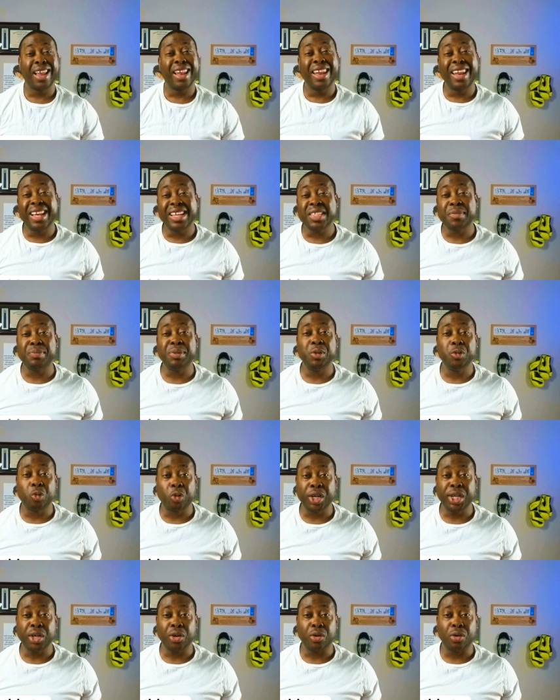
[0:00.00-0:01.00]
Let's be
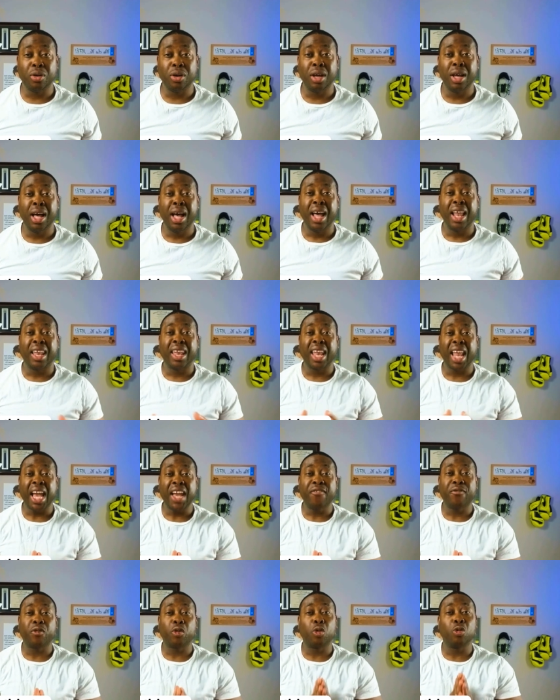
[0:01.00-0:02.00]
real,
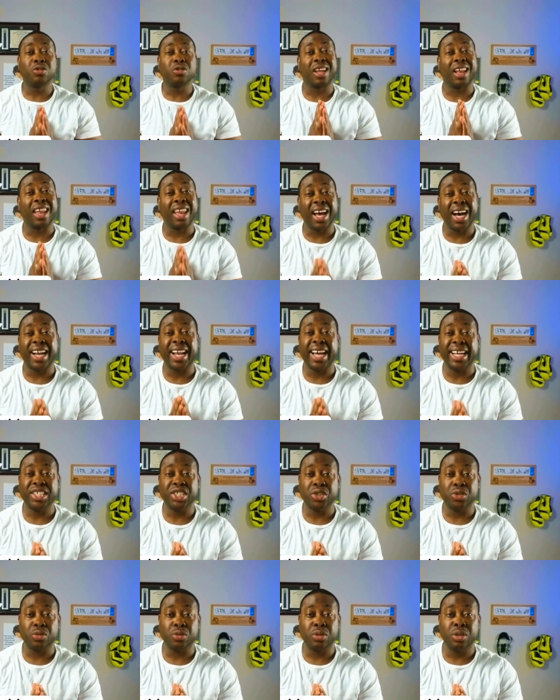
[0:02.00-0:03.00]
life throws a lot
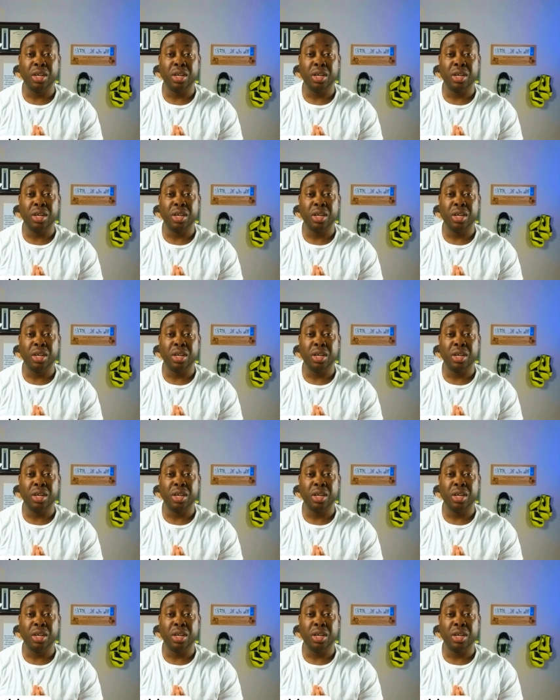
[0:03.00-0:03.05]
at you,